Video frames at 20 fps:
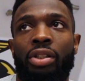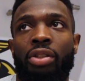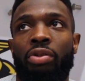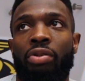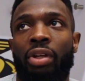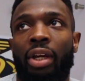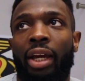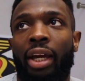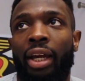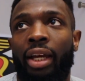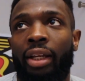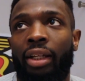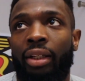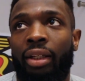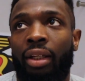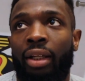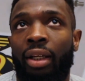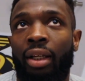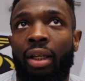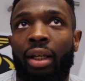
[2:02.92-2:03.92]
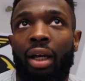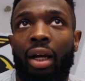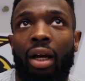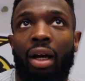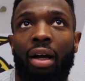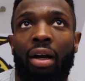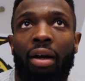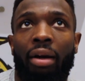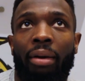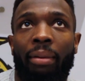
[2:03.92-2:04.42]
as you can
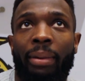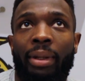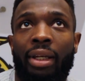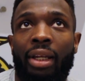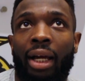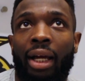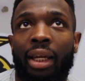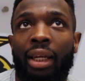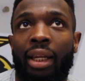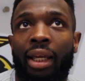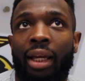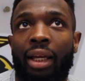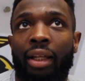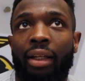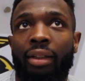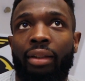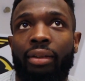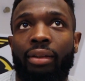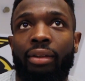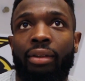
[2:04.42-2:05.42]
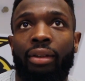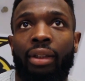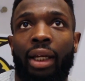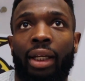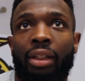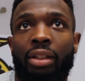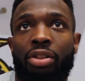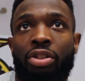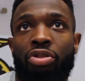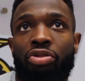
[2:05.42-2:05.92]
um, and not let
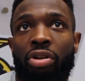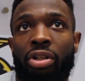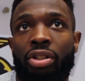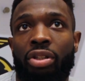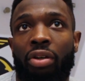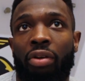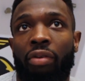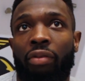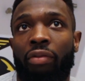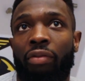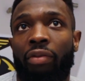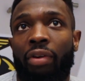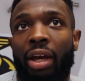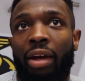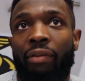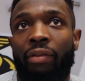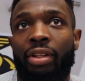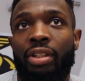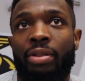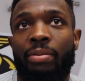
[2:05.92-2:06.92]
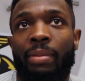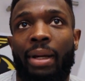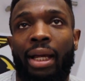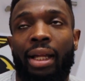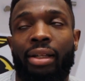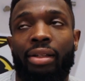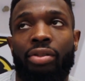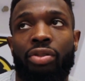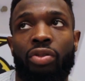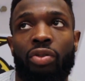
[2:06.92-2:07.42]
like the stress of having to
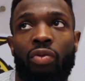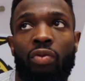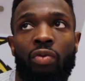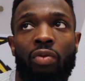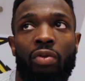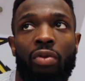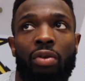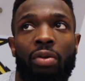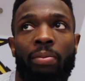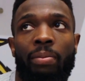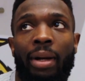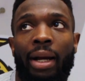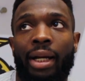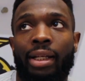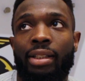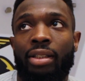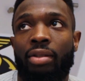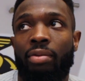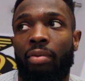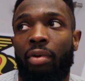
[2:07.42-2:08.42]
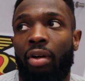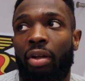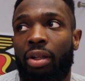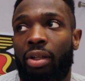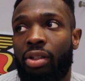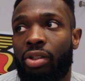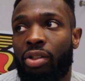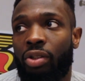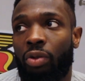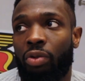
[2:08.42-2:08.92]
balance school, basketball,
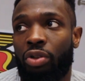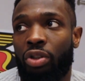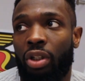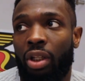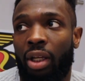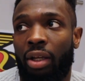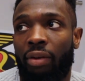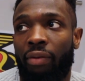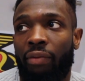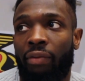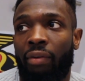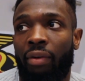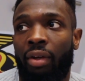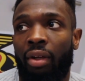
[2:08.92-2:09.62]
and a social life